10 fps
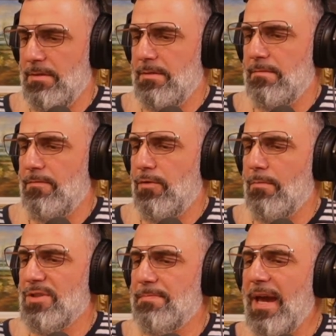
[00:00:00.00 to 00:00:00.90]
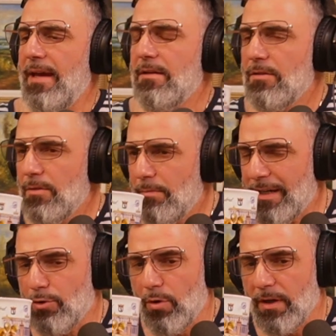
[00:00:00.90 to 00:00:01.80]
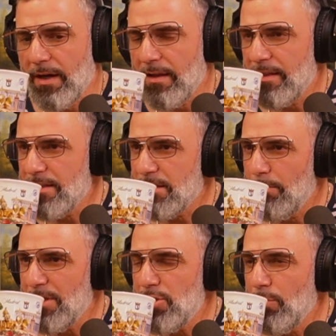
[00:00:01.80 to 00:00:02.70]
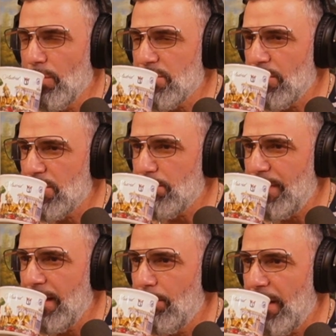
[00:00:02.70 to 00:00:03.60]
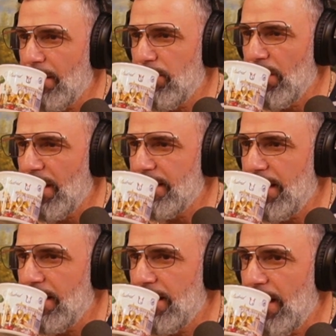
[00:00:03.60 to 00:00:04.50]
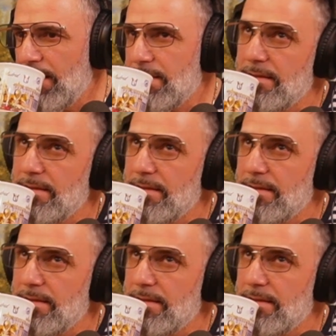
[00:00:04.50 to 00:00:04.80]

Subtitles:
From Spain. My daughter got this to me. She was on a spring break for like 10 days.